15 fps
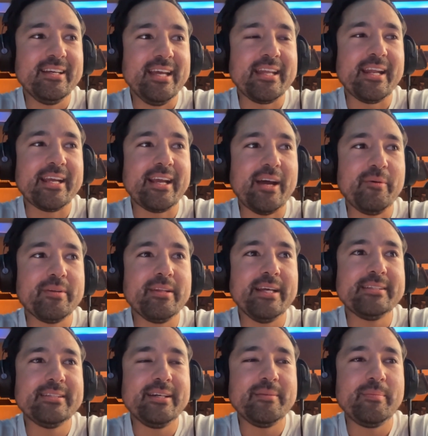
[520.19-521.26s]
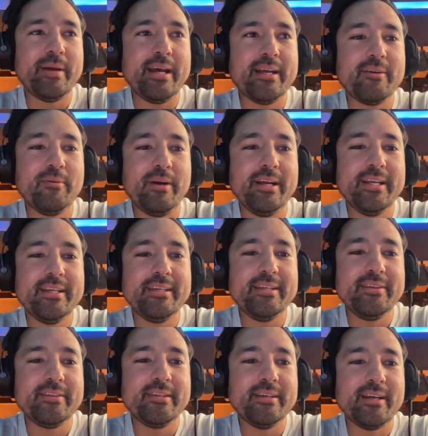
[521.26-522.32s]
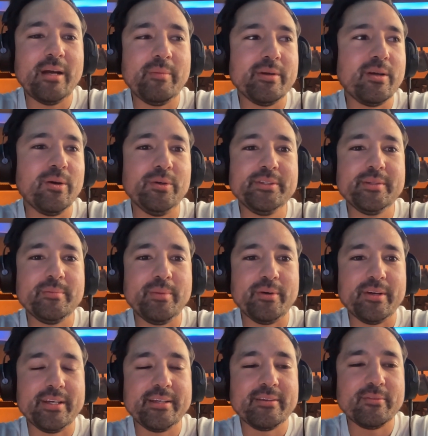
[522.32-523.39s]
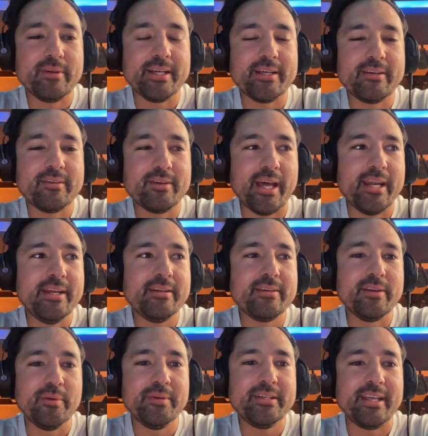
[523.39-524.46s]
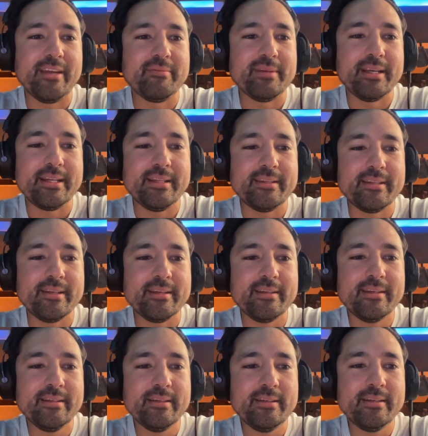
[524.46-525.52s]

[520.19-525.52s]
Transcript: And like I would like to unpack why you think I'm a golden boy. Like no one gave me anything.